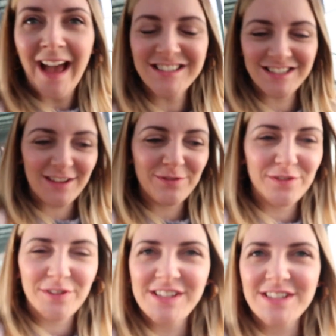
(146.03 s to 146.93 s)
She's having
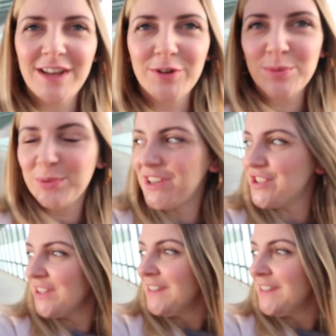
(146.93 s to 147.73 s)
a funny turn on the bridge.